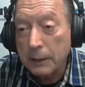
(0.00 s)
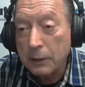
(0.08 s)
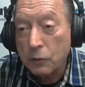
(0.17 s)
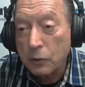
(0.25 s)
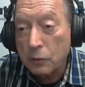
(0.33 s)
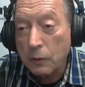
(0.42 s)

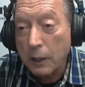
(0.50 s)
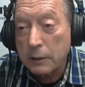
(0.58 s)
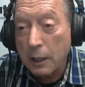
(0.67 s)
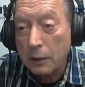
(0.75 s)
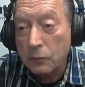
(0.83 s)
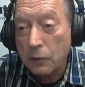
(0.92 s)
interest
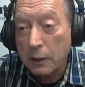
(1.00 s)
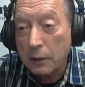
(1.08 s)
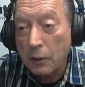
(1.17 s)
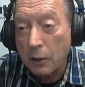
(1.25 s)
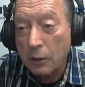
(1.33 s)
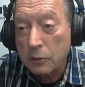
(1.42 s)
rates on credit
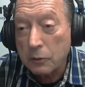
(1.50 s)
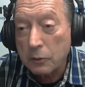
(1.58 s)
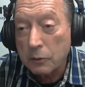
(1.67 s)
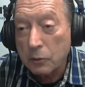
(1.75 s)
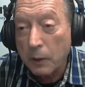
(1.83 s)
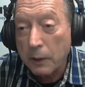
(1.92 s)
cards
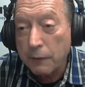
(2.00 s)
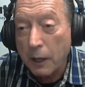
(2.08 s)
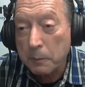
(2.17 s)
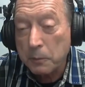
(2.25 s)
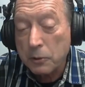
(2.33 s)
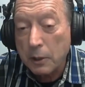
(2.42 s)
are
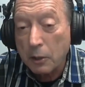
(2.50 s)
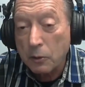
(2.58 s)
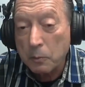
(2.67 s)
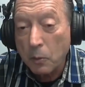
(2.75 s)
25% or